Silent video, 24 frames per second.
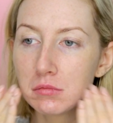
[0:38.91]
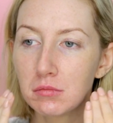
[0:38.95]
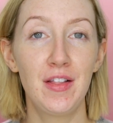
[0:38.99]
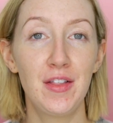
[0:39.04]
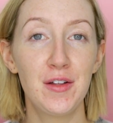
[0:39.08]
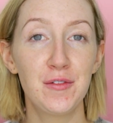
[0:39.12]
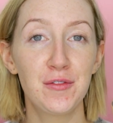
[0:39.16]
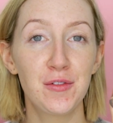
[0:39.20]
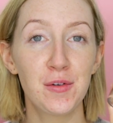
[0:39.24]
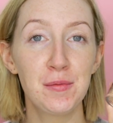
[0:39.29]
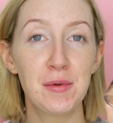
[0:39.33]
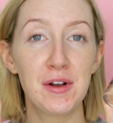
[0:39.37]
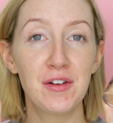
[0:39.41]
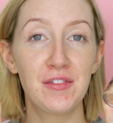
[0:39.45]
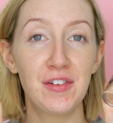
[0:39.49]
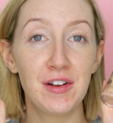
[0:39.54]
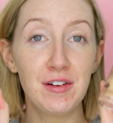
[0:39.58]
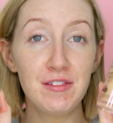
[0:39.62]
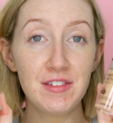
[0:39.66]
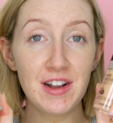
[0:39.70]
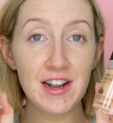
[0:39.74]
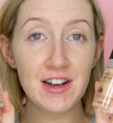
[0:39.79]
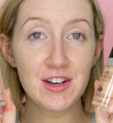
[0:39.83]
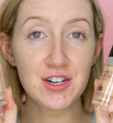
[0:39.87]
And then for my
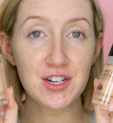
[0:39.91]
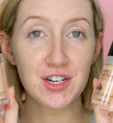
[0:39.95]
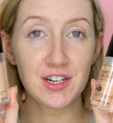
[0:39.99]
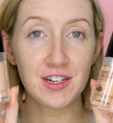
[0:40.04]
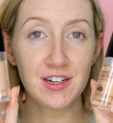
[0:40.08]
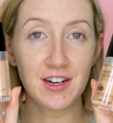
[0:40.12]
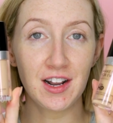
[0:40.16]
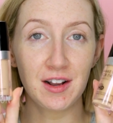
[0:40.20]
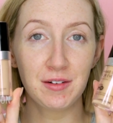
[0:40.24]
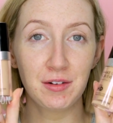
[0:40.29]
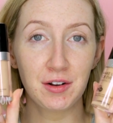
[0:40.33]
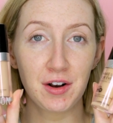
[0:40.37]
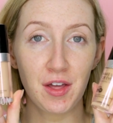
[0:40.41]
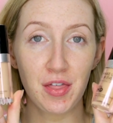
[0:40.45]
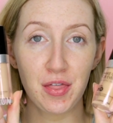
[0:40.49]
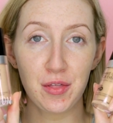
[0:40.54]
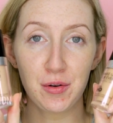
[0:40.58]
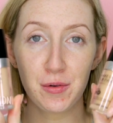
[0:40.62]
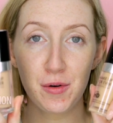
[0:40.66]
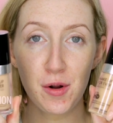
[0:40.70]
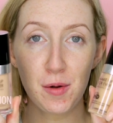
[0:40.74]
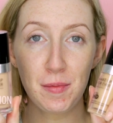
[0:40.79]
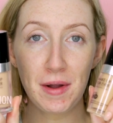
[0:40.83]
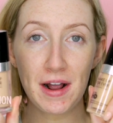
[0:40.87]
foundation, I'm going to
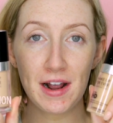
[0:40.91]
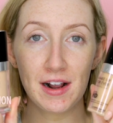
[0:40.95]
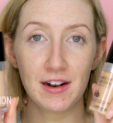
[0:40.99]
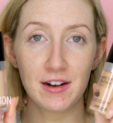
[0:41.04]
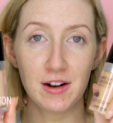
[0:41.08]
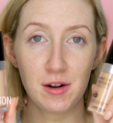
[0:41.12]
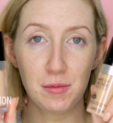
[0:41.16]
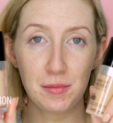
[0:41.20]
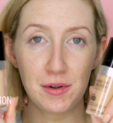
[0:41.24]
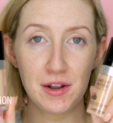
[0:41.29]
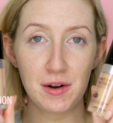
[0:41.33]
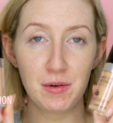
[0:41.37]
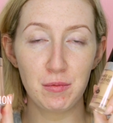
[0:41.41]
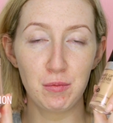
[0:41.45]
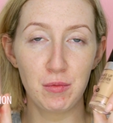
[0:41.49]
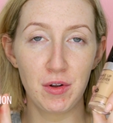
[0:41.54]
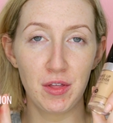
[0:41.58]
throw back a little bit